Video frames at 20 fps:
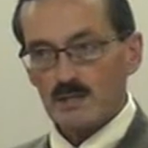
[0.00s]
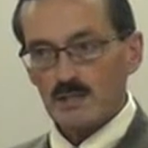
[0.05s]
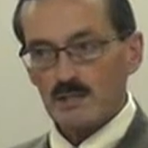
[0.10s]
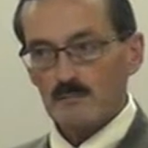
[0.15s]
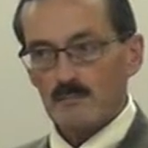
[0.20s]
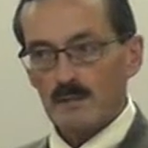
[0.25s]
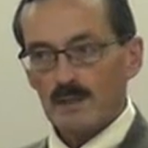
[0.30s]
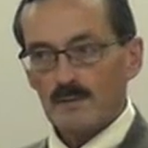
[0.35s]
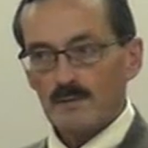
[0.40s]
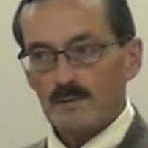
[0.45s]

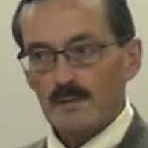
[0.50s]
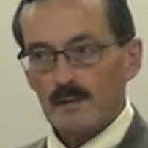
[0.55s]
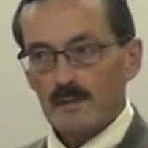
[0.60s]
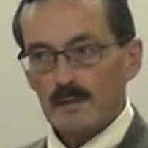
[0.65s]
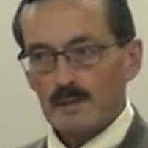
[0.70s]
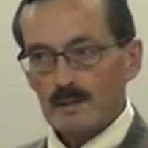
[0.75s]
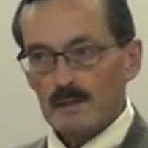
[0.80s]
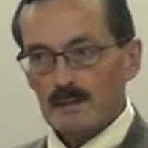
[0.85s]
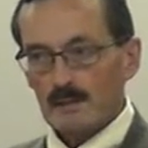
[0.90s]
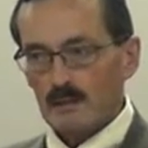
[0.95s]
Testament,
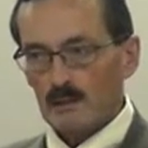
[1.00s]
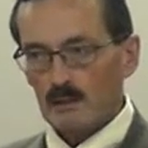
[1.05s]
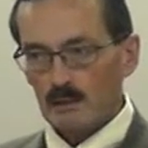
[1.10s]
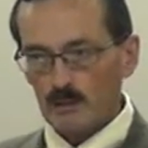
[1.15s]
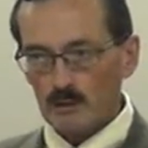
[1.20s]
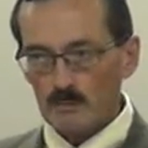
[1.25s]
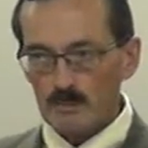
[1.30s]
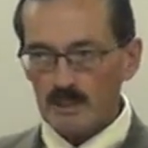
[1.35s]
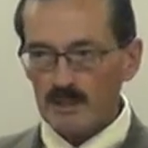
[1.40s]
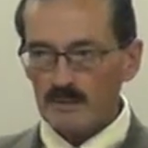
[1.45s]

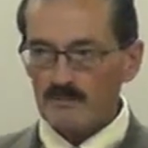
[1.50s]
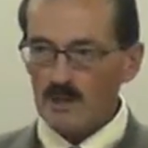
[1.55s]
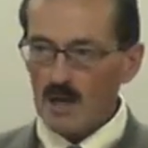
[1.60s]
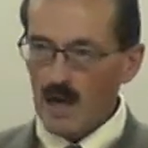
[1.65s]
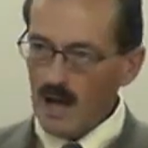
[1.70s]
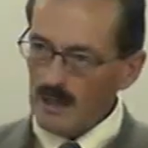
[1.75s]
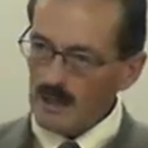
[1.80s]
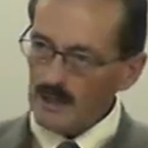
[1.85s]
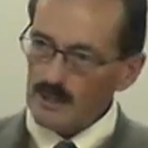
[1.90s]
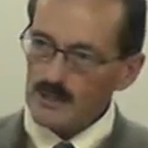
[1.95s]
a little bit
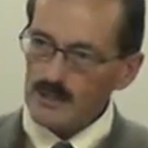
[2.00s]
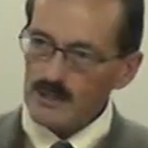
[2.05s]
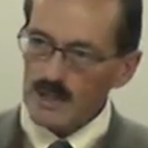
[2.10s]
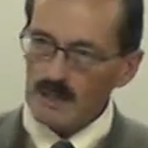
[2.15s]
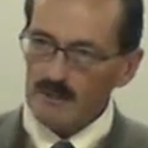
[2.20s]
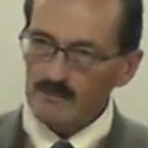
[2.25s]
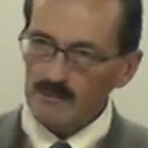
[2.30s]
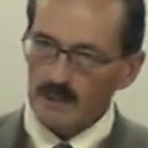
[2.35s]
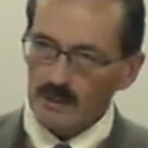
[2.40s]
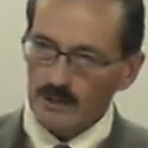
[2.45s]
of
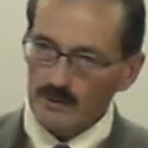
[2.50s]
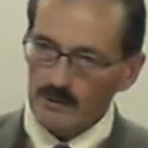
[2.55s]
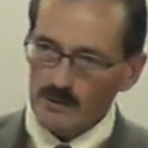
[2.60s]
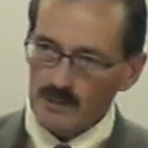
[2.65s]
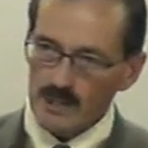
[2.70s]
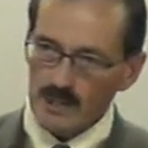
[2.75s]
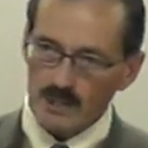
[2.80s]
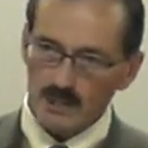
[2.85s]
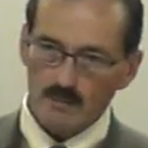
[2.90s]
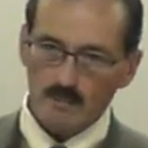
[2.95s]
knowledge of the
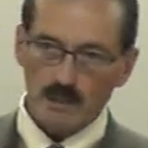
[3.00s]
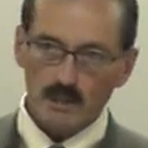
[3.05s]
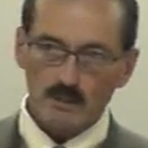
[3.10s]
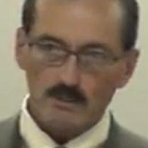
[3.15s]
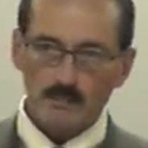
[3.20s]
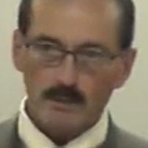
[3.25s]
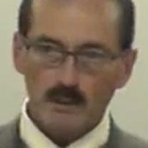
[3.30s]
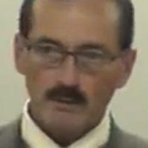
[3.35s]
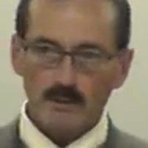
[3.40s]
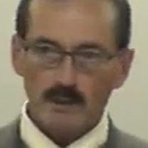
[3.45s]

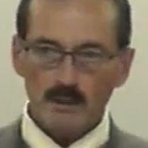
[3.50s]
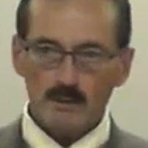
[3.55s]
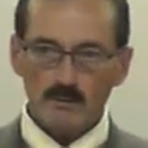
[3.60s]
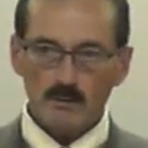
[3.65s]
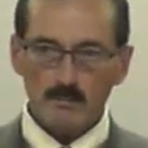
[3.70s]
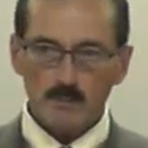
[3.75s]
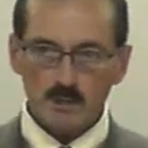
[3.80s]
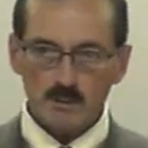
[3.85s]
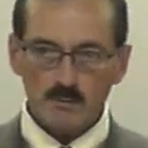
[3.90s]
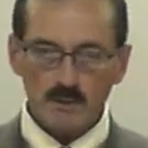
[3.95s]
intertestamental
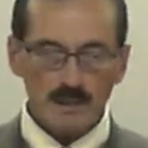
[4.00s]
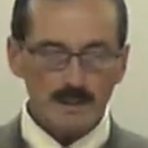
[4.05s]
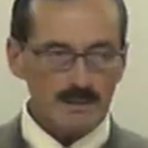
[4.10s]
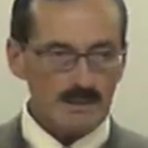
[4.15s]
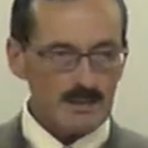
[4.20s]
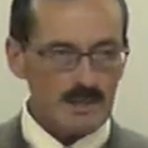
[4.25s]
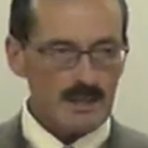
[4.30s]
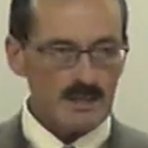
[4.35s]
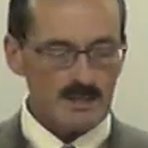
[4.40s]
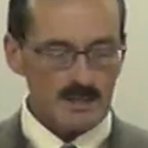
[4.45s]
period or
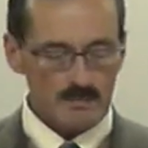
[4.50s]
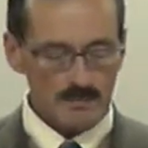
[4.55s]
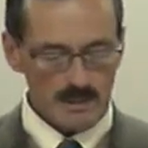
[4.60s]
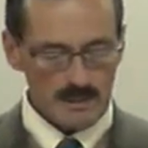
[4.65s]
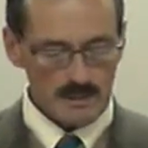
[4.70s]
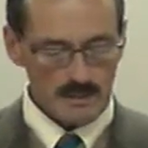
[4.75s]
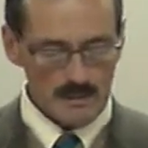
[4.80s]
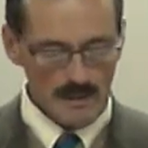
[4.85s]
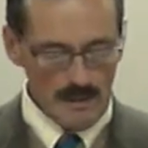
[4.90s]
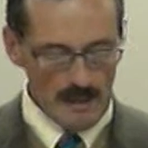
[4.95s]
between the
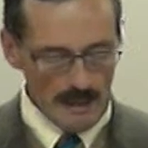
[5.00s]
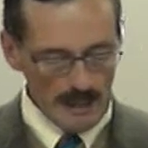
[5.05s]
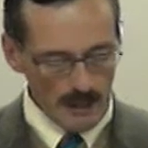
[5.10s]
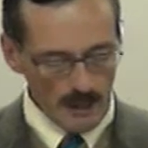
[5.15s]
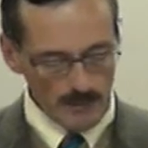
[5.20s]
testaments